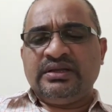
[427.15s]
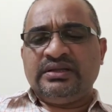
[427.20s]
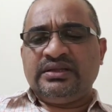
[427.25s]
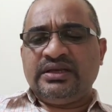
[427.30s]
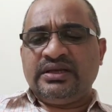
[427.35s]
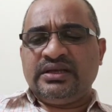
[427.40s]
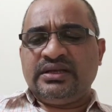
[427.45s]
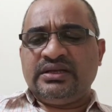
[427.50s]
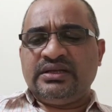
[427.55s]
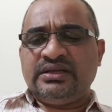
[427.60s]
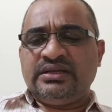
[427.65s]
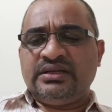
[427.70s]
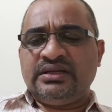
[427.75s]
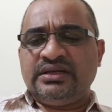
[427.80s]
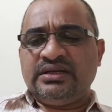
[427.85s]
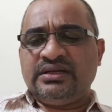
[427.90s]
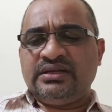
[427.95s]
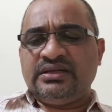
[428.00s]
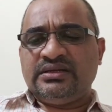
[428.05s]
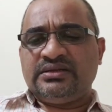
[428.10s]
Then
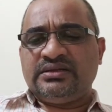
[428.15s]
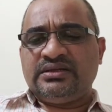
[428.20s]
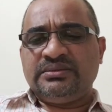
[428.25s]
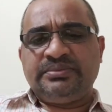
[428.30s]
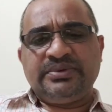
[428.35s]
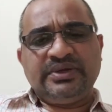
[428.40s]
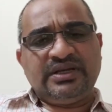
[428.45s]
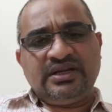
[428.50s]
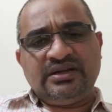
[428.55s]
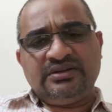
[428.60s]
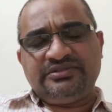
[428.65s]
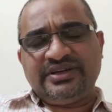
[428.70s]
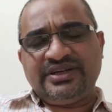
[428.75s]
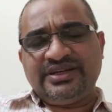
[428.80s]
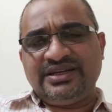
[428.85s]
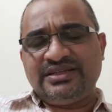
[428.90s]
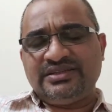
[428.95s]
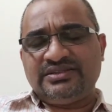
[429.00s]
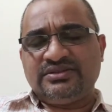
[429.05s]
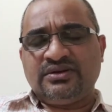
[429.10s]
typical
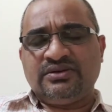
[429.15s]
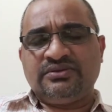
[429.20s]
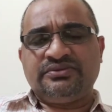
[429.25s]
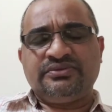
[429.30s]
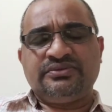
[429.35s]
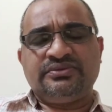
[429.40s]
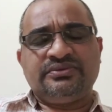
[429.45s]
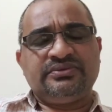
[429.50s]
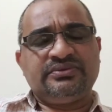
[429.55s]
findings of